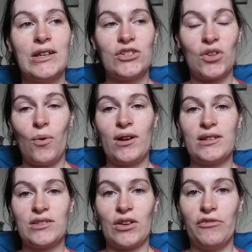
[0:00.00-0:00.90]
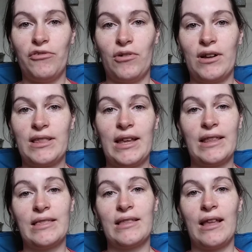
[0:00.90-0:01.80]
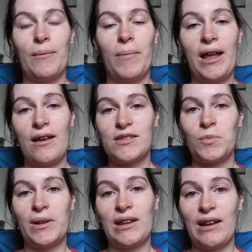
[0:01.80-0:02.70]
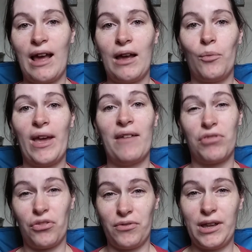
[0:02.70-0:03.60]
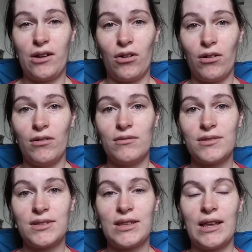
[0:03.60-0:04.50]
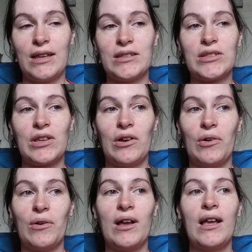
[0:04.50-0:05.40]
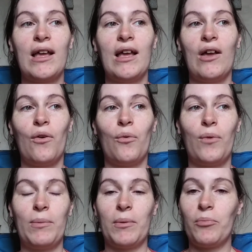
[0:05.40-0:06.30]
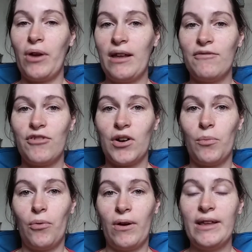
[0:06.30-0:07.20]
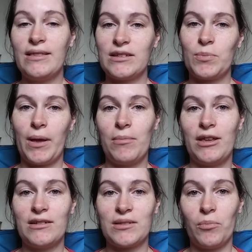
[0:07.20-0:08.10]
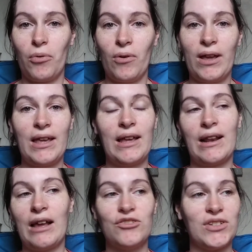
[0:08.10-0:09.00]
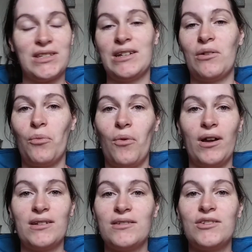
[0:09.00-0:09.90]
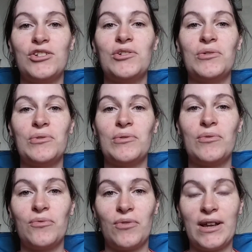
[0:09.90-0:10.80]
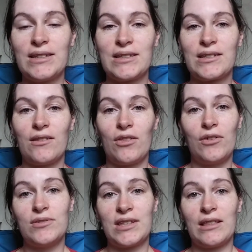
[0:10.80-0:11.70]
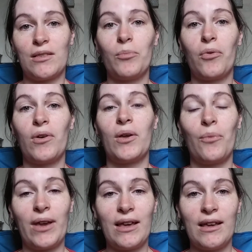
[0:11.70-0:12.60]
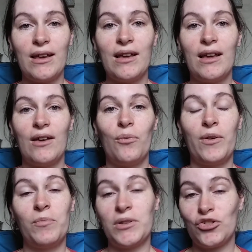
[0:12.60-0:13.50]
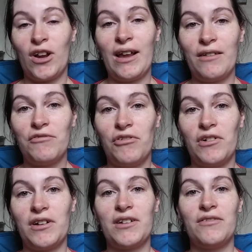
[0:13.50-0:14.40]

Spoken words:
so on and so forth. And my husband and I, we have 3 girls, and so we've been praying for a boy, and this baby is a boy, and I just didn't want to risk losing the boy we've been trying for.